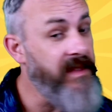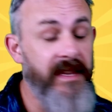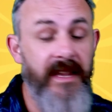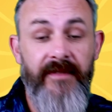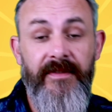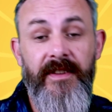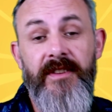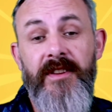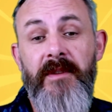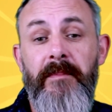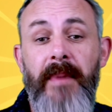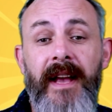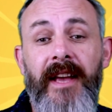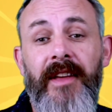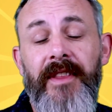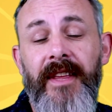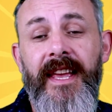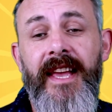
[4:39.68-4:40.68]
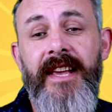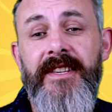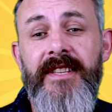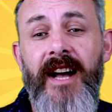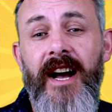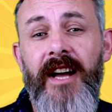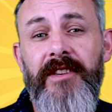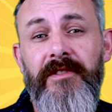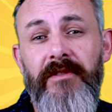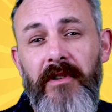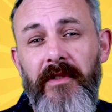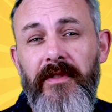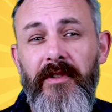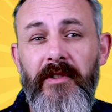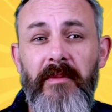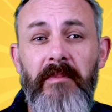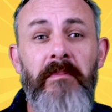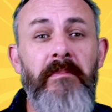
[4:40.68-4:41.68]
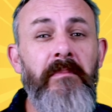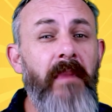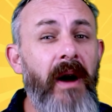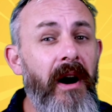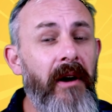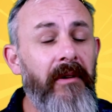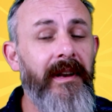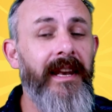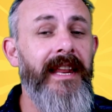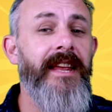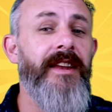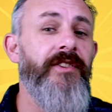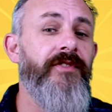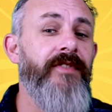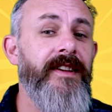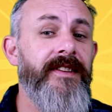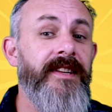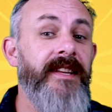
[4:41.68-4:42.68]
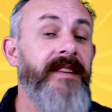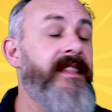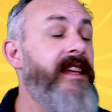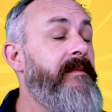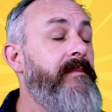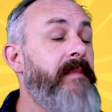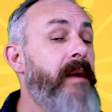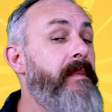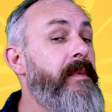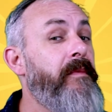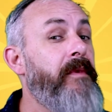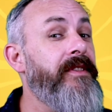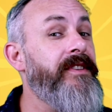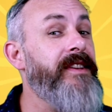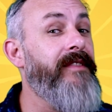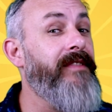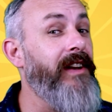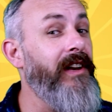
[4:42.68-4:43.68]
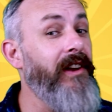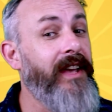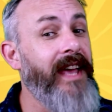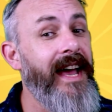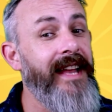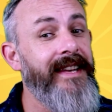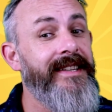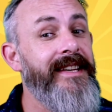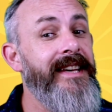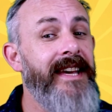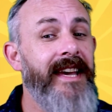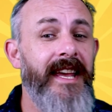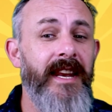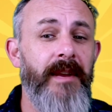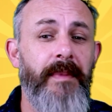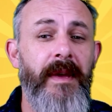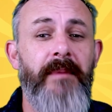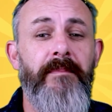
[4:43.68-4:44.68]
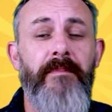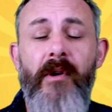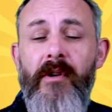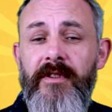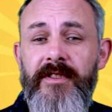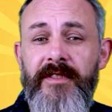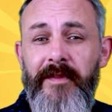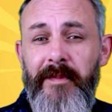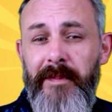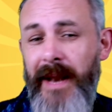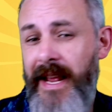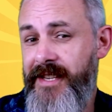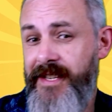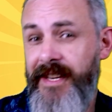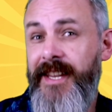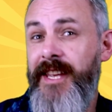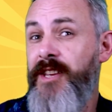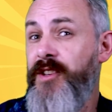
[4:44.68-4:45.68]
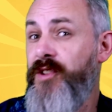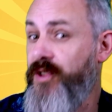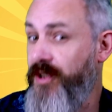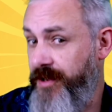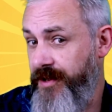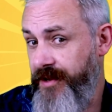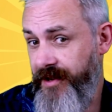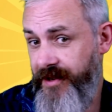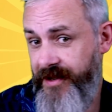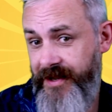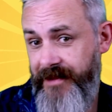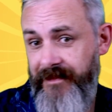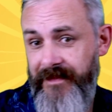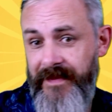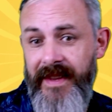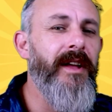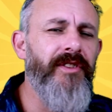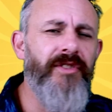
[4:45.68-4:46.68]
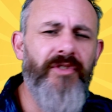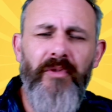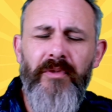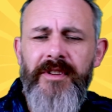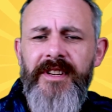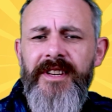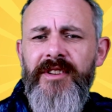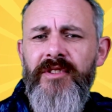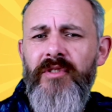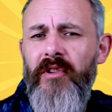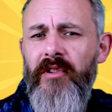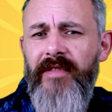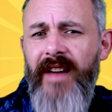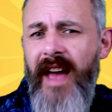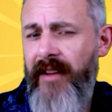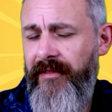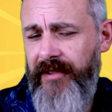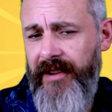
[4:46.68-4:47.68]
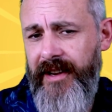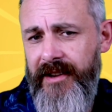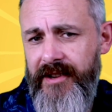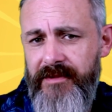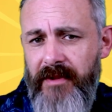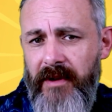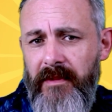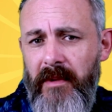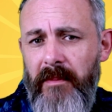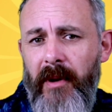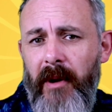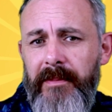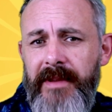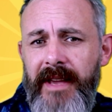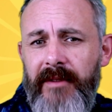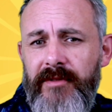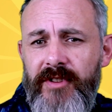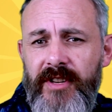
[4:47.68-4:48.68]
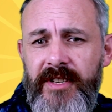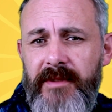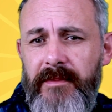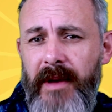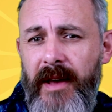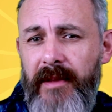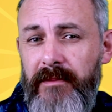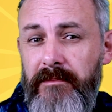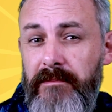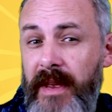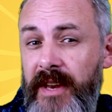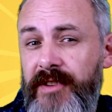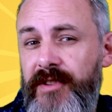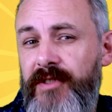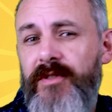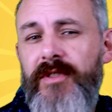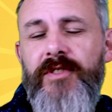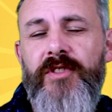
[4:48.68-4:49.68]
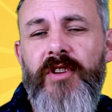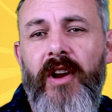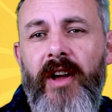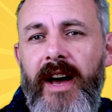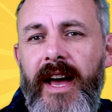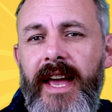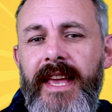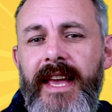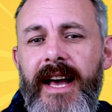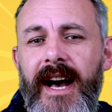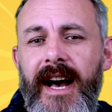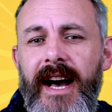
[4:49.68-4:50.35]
If you didn't back on the Kickstarter, or if you're mildly interested, then it might be one to have a look at in a big box of plasticky goodness. Undaunted North Africa is one that popped out just about mid-July.